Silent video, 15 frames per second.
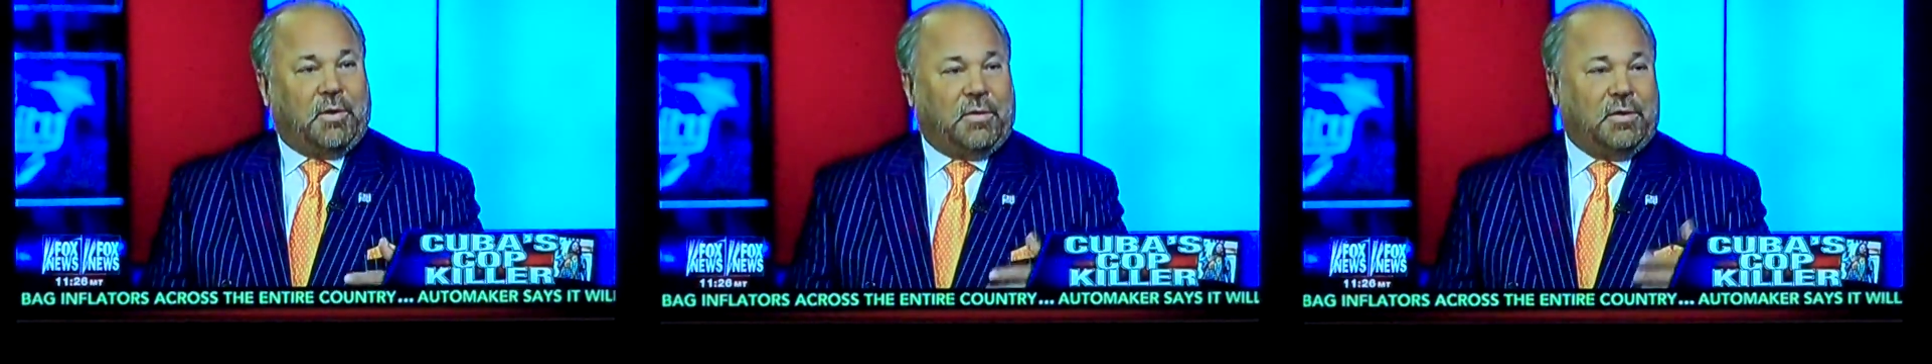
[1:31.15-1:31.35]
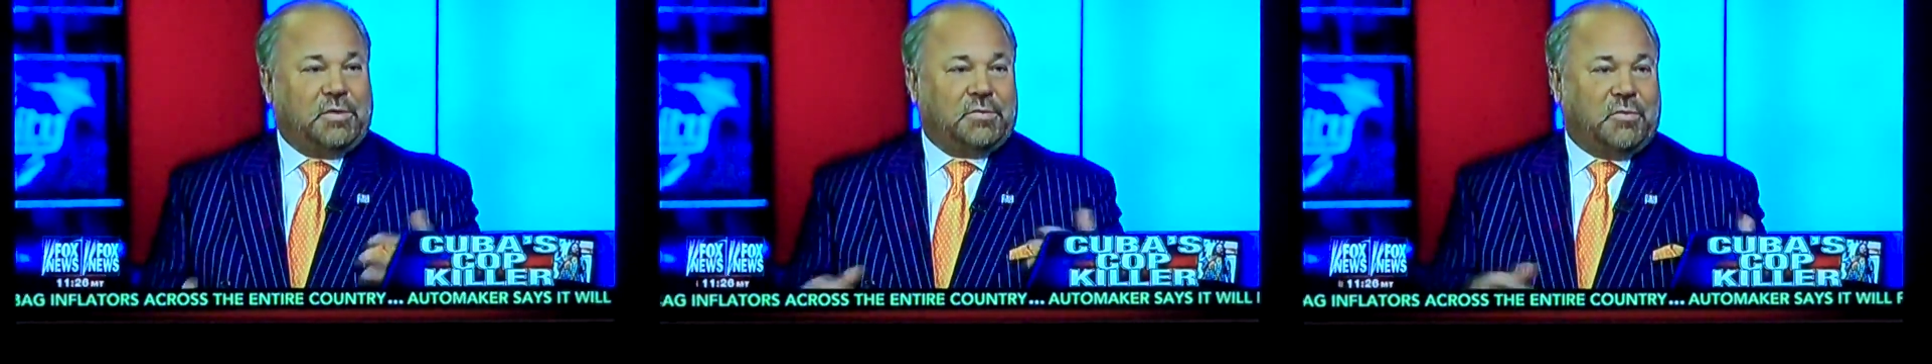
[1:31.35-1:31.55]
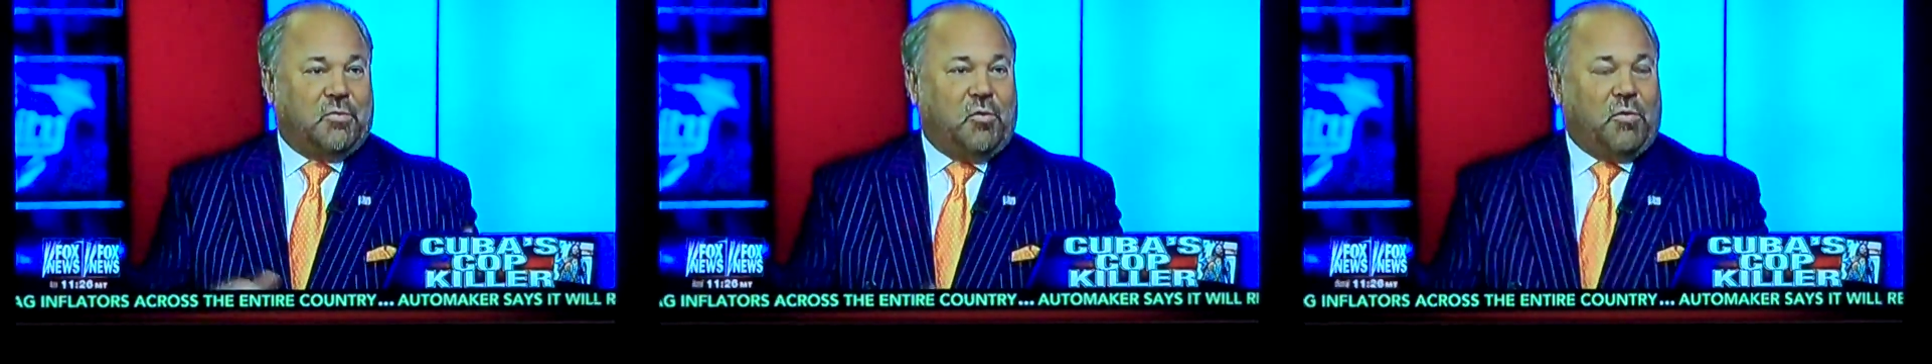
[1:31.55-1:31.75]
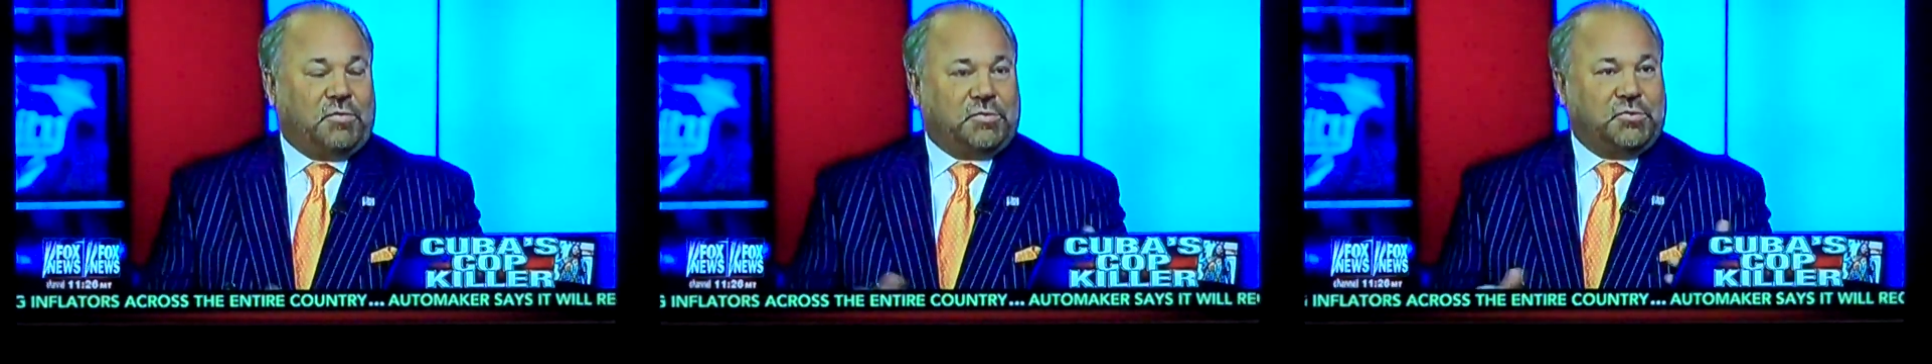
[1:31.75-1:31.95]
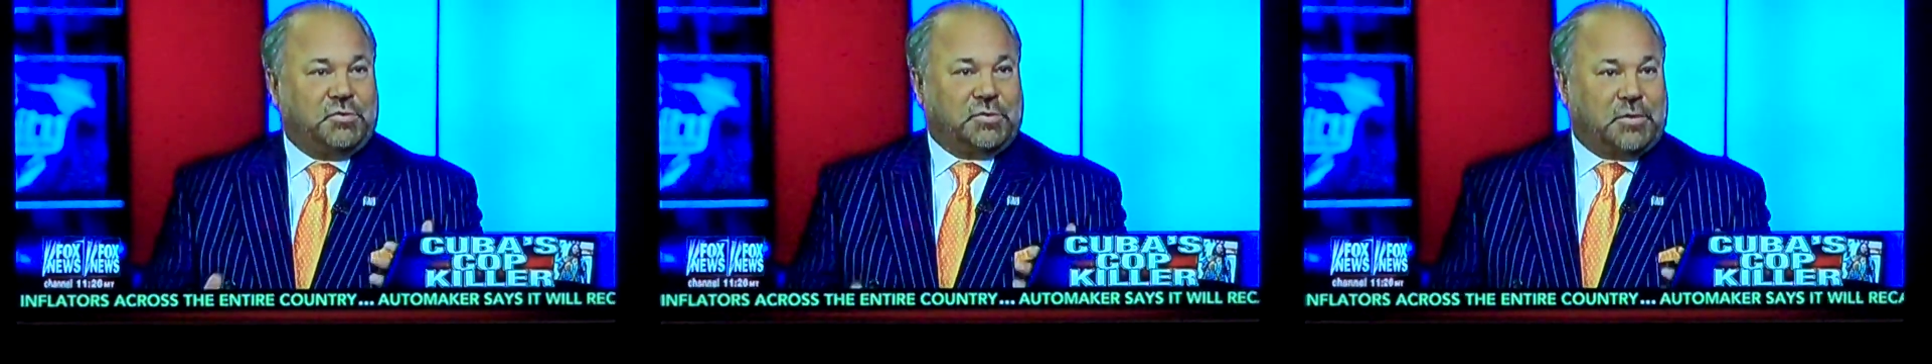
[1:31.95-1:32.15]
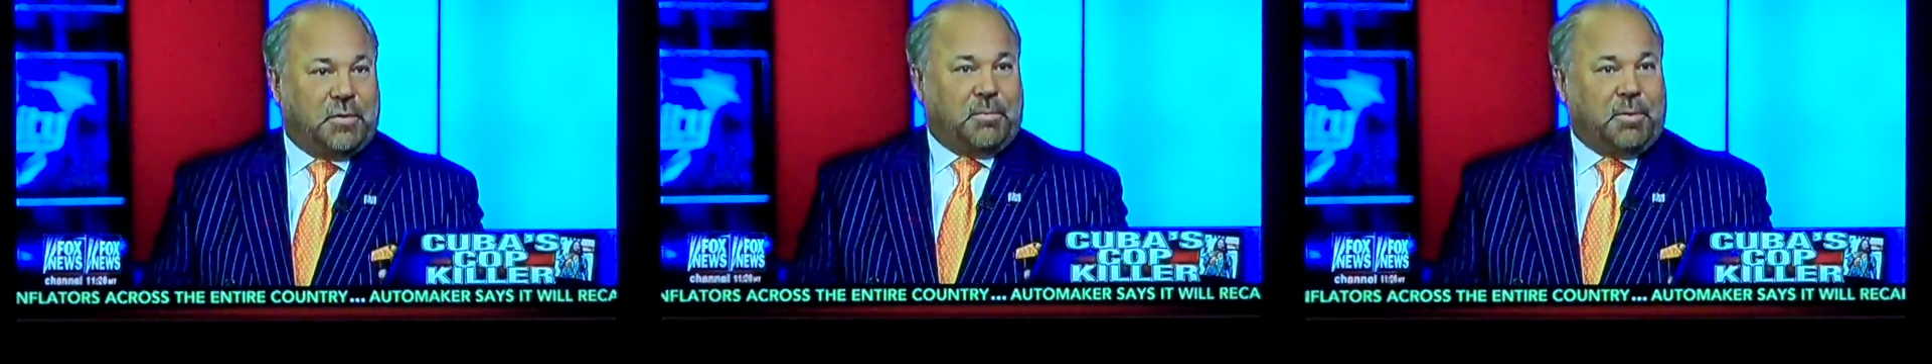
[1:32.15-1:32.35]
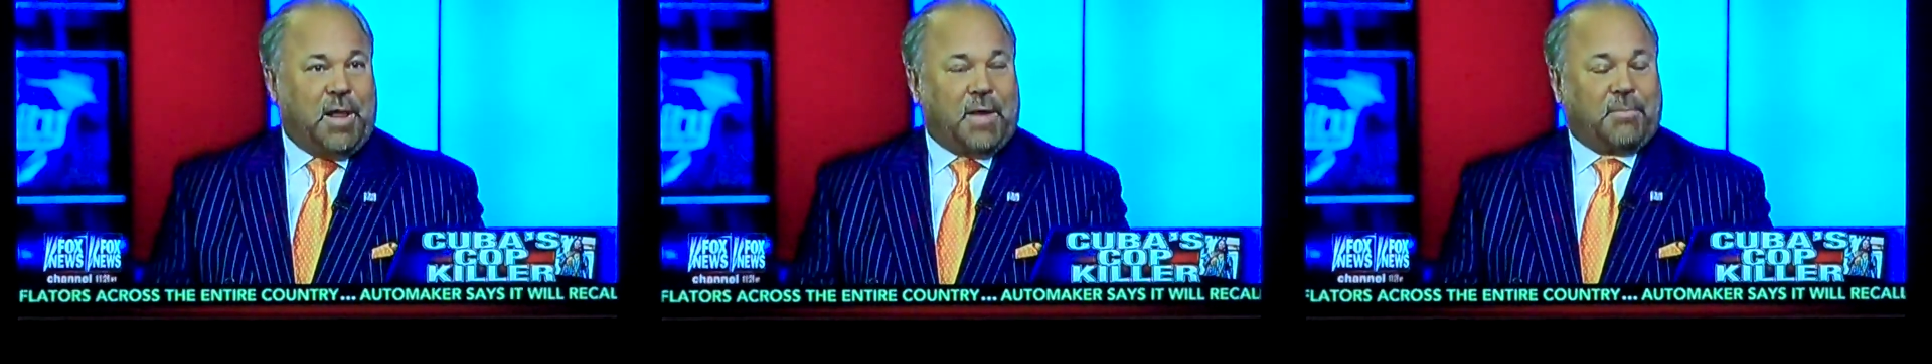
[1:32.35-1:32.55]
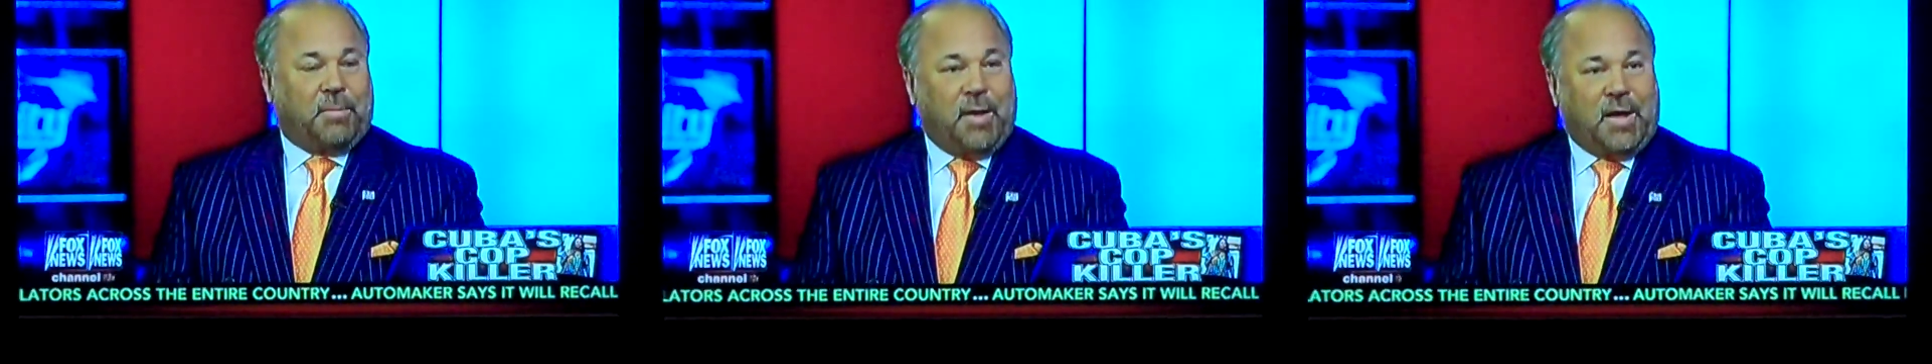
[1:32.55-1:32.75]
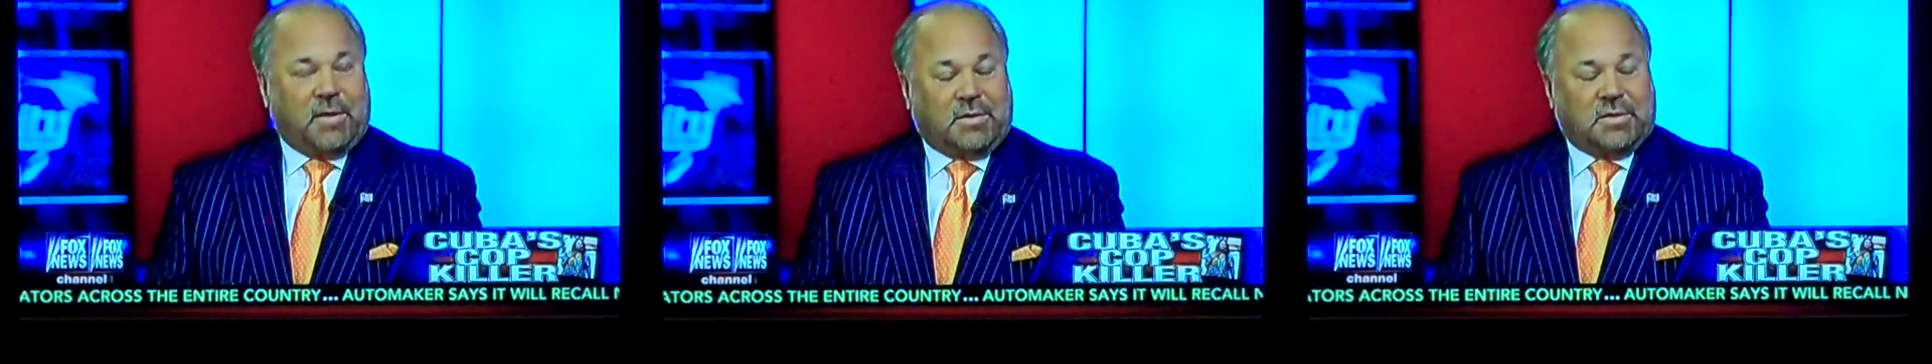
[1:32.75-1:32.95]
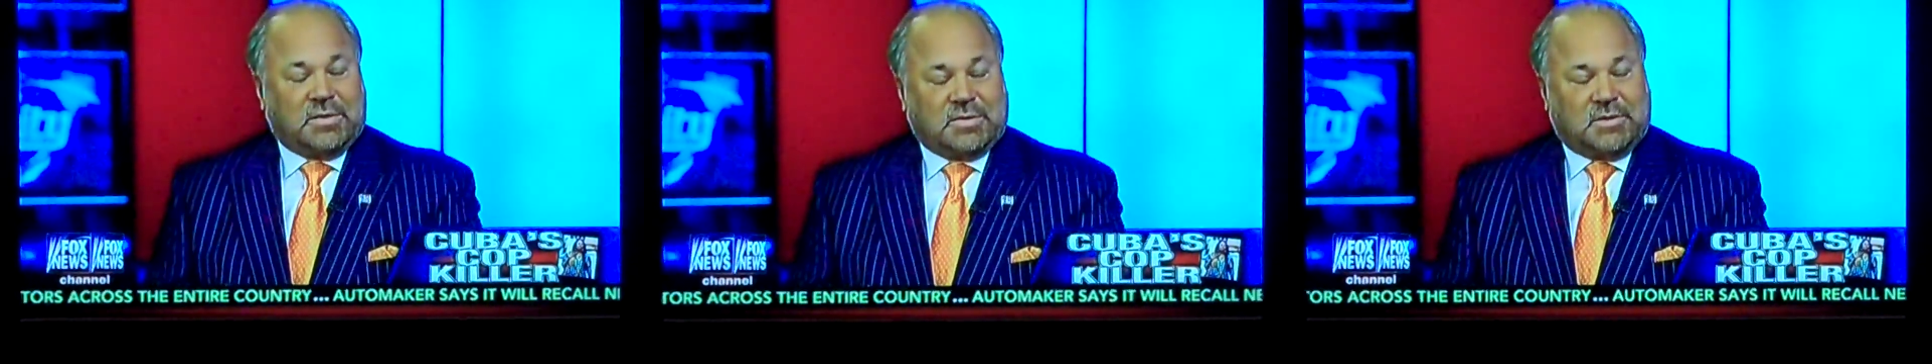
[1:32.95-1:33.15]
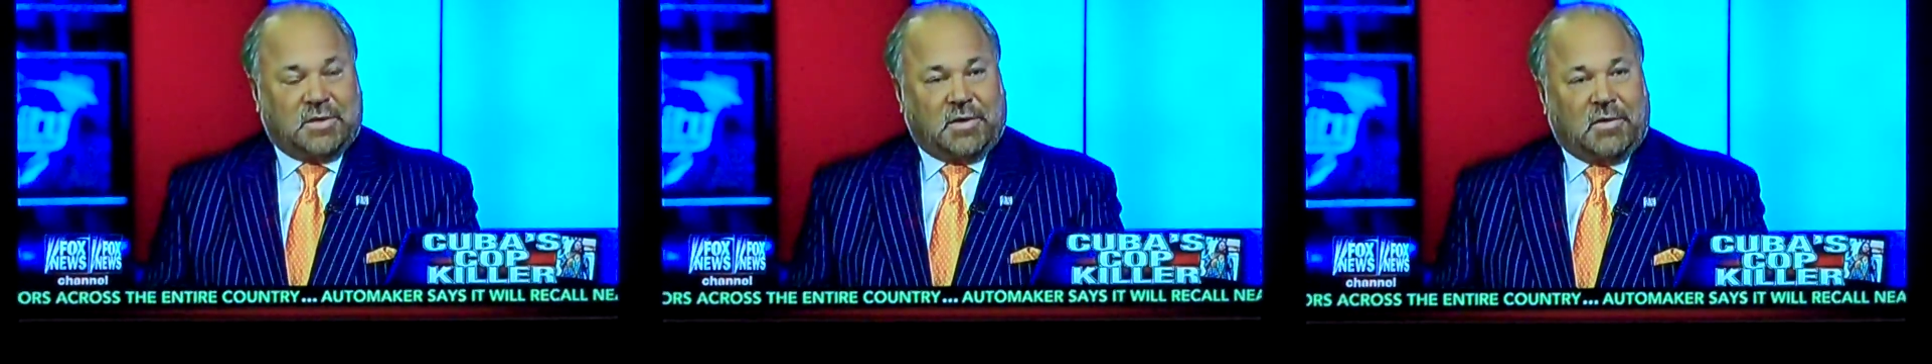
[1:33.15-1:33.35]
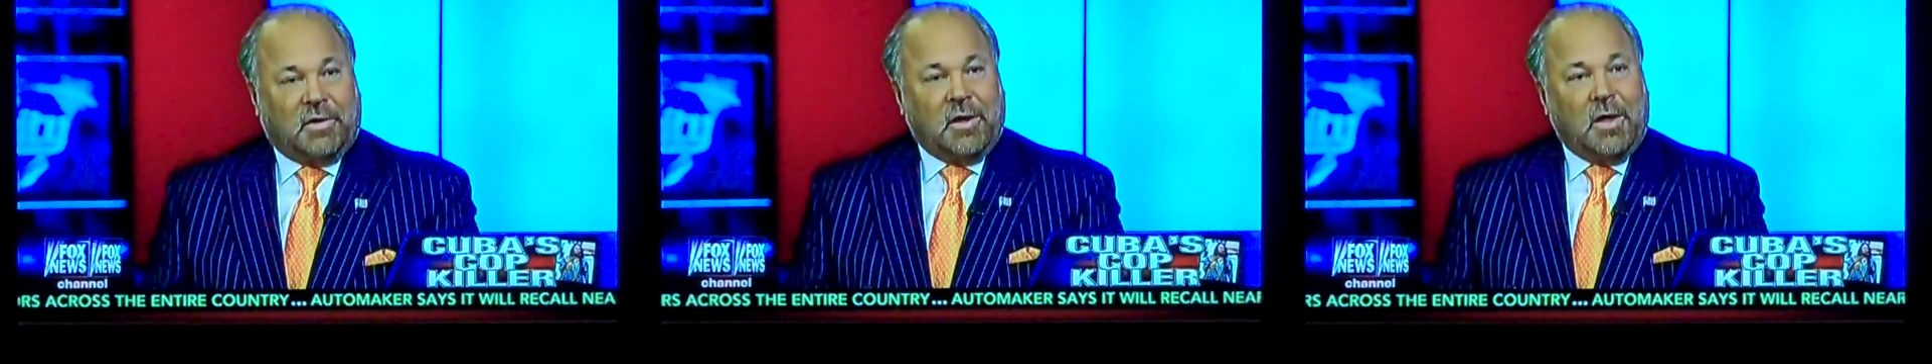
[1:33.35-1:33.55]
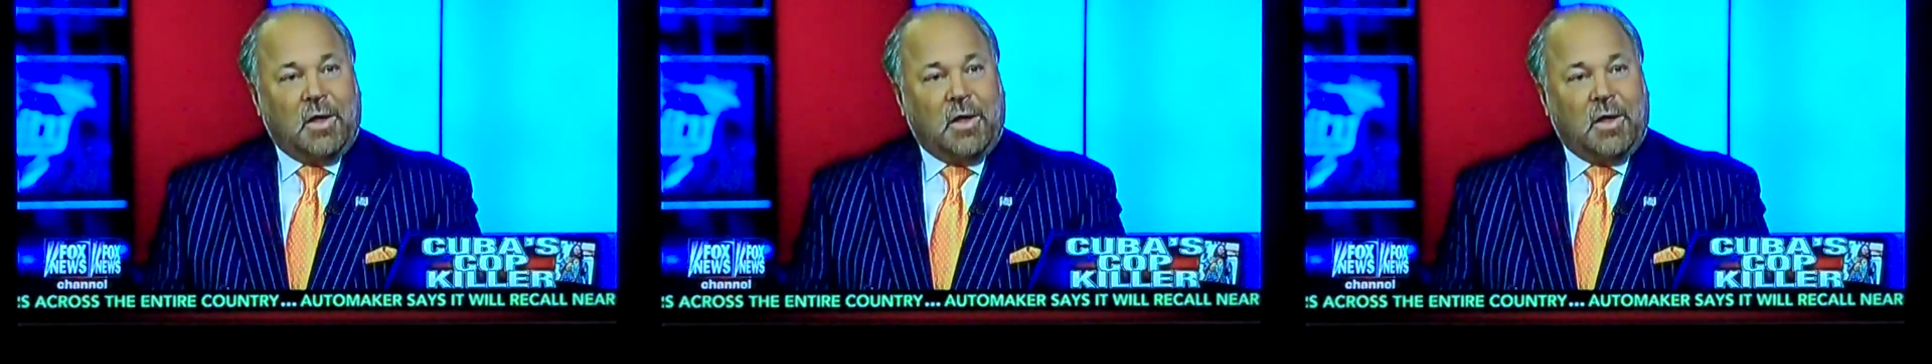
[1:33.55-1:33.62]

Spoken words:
these were offshoots of the Black Panthers there.